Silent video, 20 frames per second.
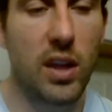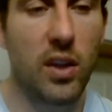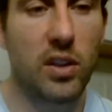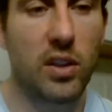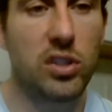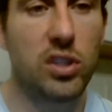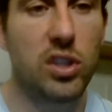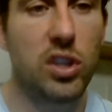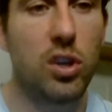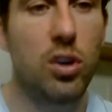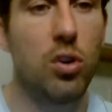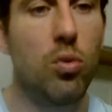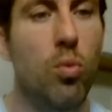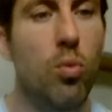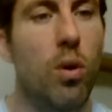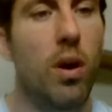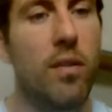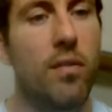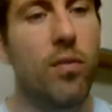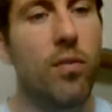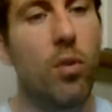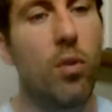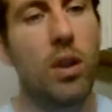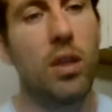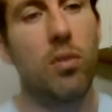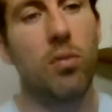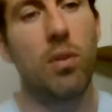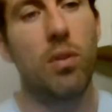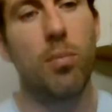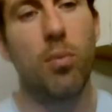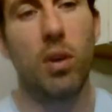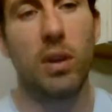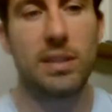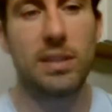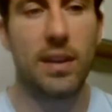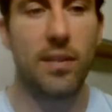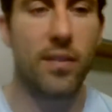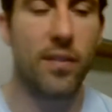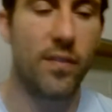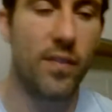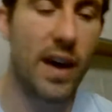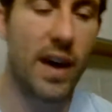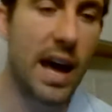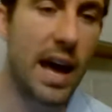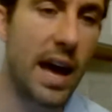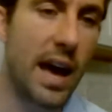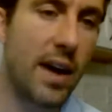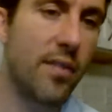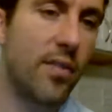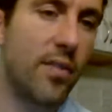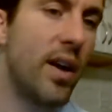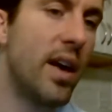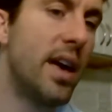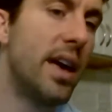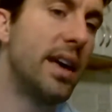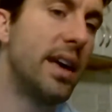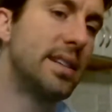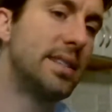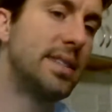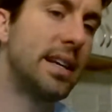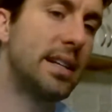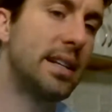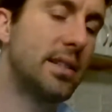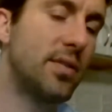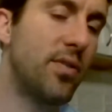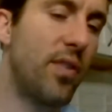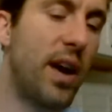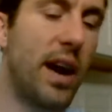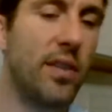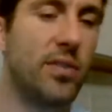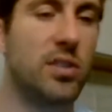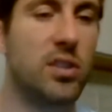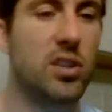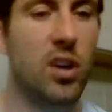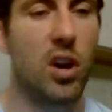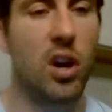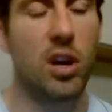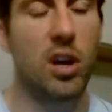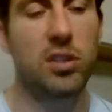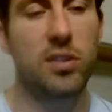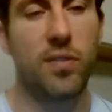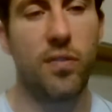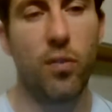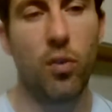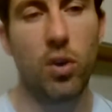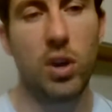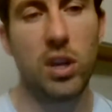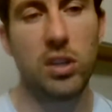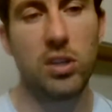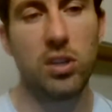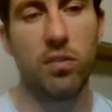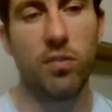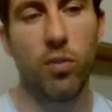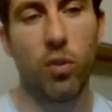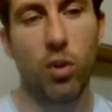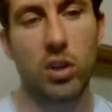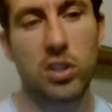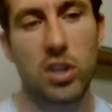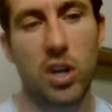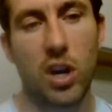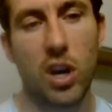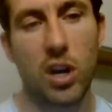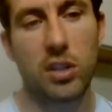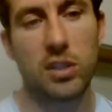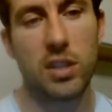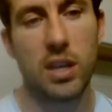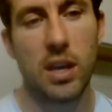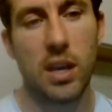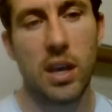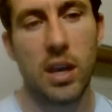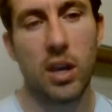LSU, 143.75, 6 5-stars, 42 4-stars,